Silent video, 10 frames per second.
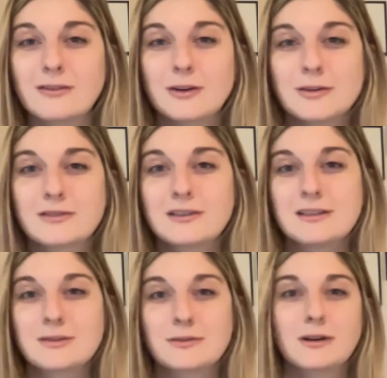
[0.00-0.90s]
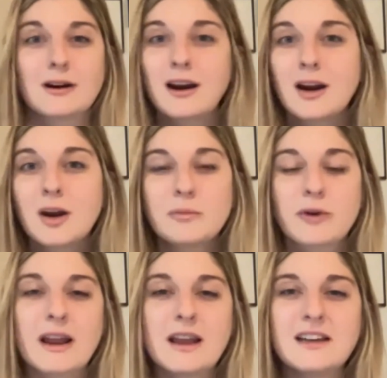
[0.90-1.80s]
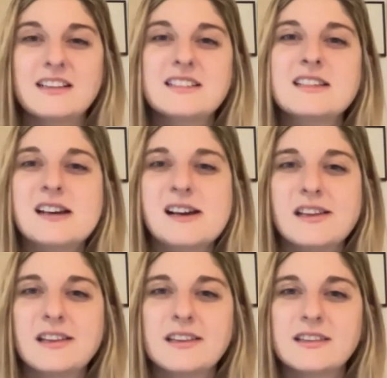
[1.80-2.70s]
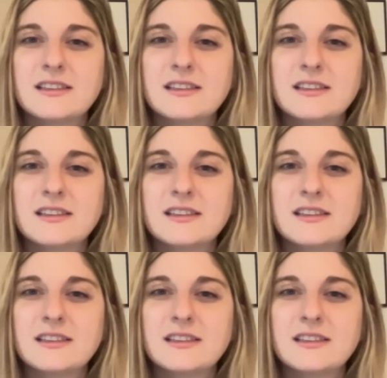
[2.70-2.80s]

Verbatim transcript: grocery store brand uh,